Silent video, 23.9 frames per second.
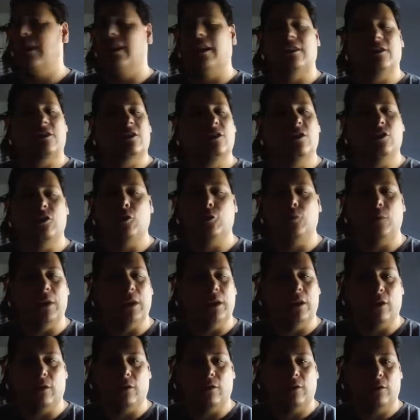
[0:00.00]
It's
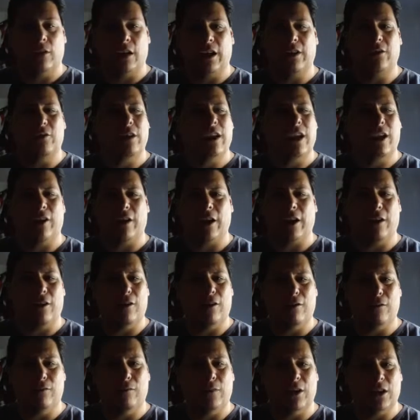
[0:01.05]
stupid, though. I don't care
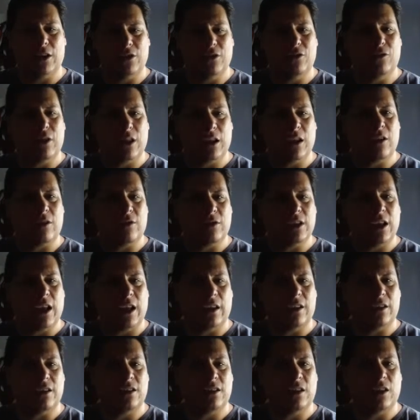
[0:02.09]
how much you can
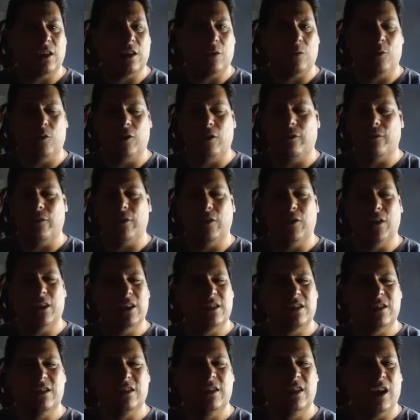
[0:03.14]
understand and see their point of view.
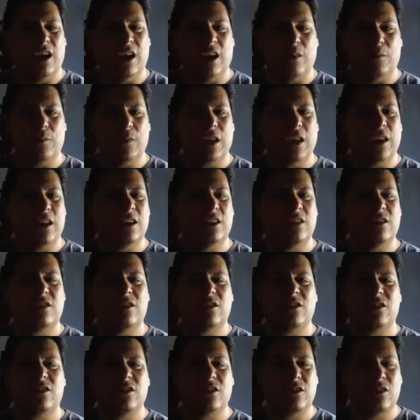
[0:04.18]
It's dumb. It is
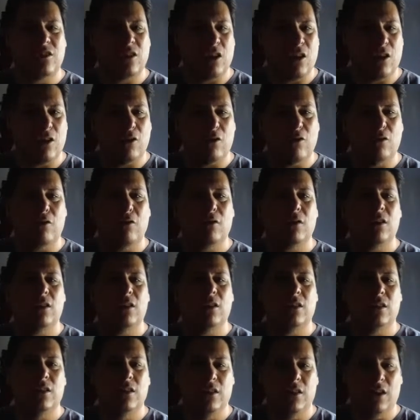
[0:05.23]
so
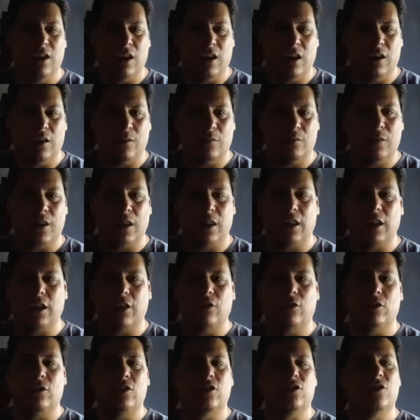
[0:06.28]
dumb that they
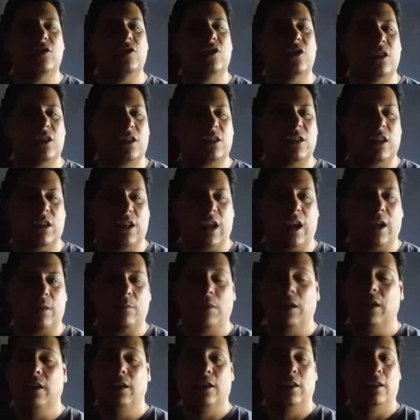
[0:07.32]
couldn't just adapt.